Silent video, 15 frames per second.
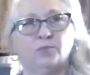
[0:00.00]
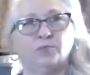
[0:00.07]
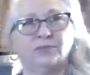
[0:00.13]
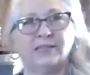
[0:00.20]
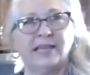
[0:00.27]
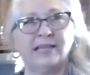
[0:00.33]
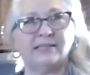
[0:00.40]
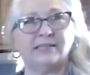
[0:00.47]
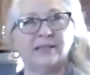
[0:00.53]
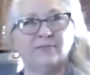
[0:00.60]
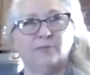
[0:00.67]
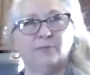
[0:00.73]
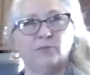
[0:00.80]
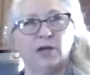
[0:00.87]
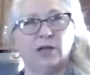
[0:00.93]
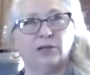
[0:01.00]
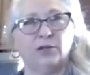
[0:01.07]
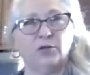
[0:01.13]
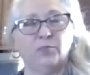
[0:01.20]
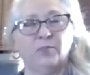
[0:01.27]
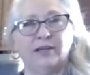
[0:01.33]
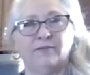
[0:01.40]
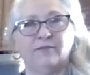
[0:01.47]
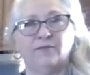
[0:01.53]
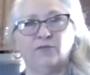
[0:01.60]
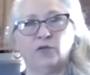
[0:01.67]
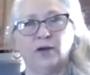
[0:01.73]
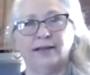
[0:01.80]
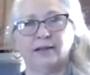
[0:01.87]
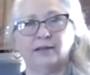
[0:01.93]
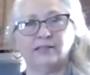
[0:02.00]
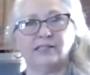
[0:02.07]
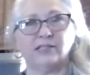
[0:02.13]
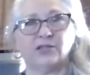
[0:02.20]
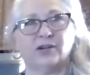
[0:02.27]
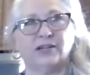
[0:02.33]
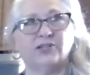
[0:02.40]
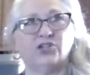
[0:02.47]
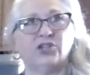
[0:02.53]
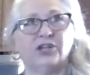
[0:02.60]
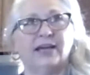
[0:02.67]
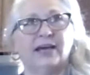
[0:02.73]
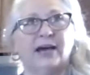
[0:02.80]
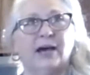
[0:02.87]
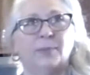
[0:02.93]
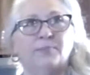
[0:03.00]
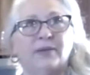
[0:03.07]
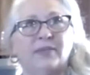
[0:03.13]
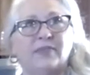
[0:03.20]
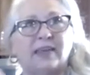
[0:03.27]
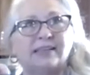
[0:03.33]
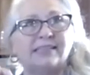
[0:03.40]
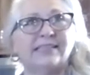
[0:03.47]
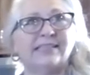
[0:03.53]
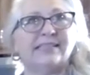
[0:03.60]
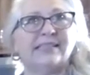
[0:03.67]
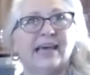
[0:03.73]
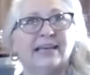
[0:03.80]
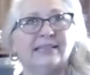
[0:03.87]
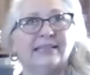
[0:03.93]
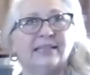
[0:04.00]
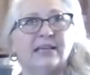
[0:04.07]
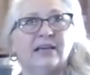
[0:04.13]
take some aluminum foil, scrunch it up, and then set